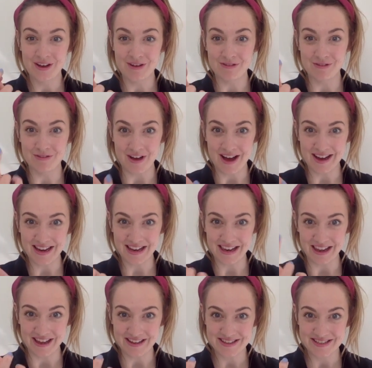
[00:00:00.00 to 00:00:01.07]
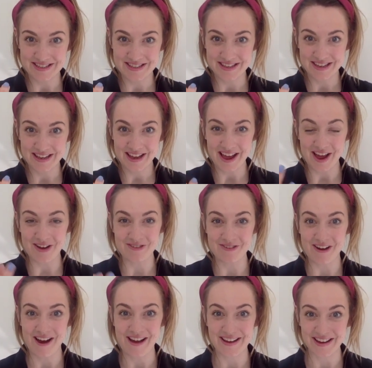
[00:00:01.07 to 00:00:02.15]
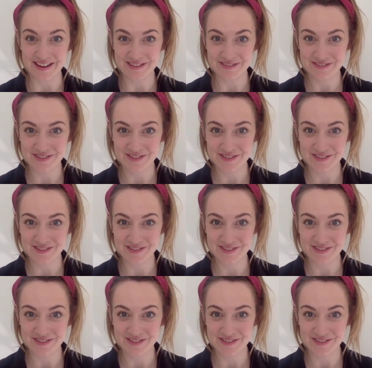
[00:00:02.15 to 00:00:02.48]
Violet arrive.